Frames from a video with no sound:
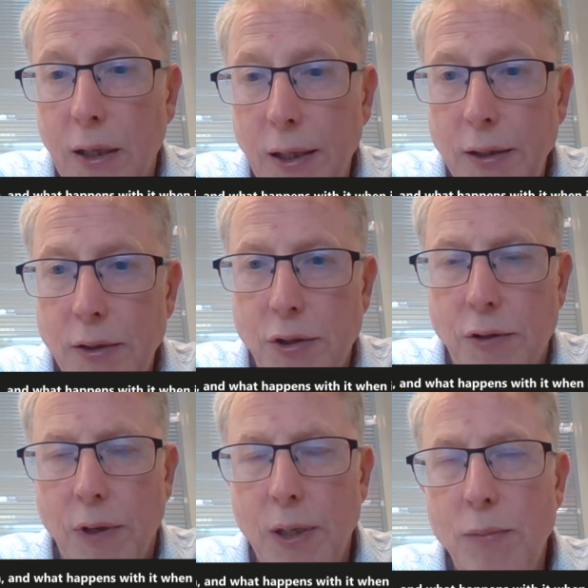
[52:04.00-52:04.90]
clean
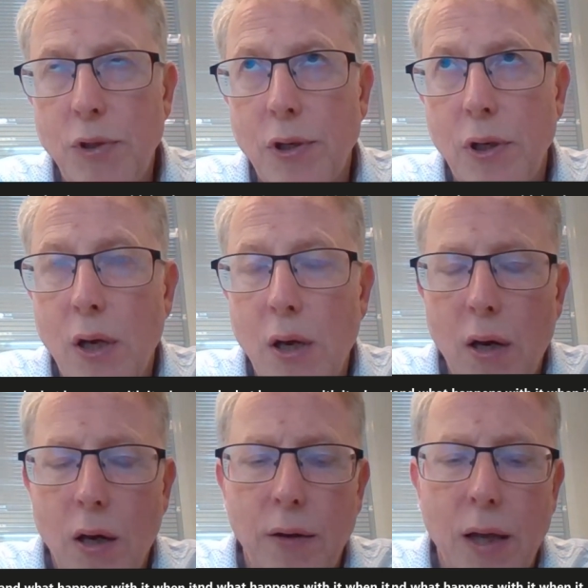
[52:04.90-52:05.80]
streams,
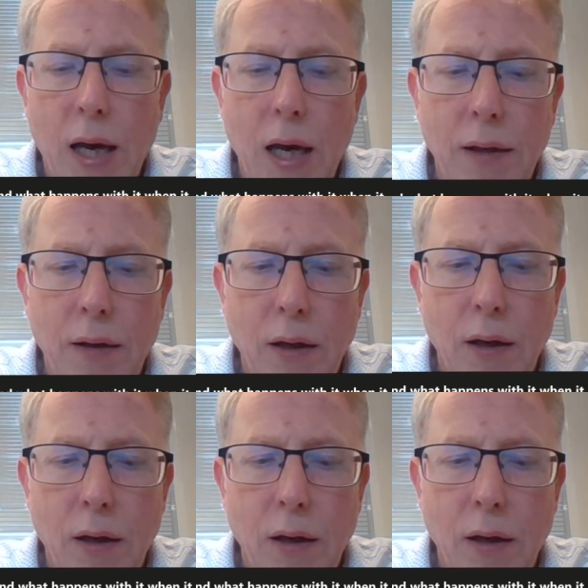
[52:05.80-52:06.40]
then